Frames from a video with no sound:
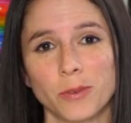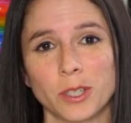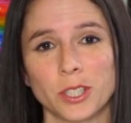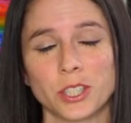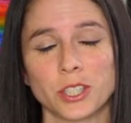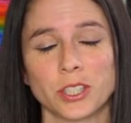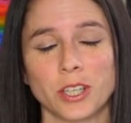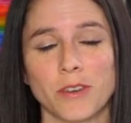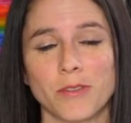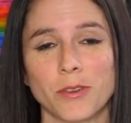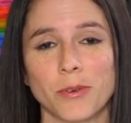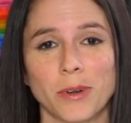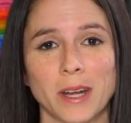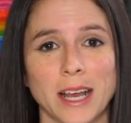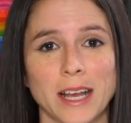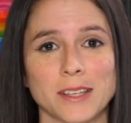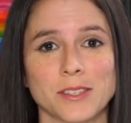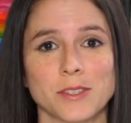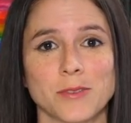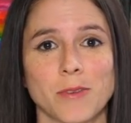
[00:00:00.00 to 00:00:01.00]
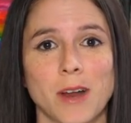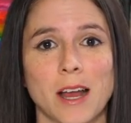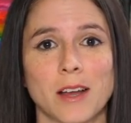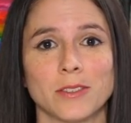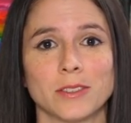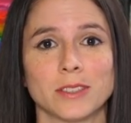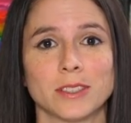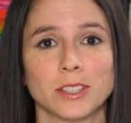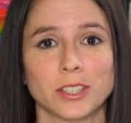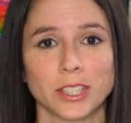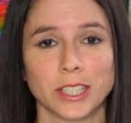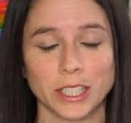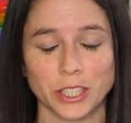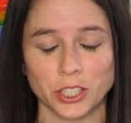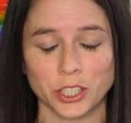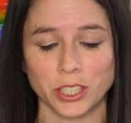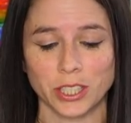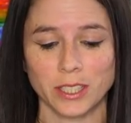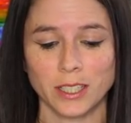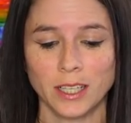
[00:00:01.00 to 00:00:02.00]
which everyone has around their
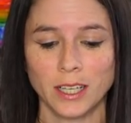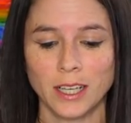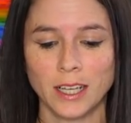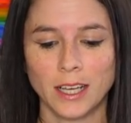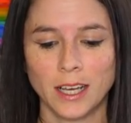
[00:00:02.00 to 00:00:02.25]
kitchen.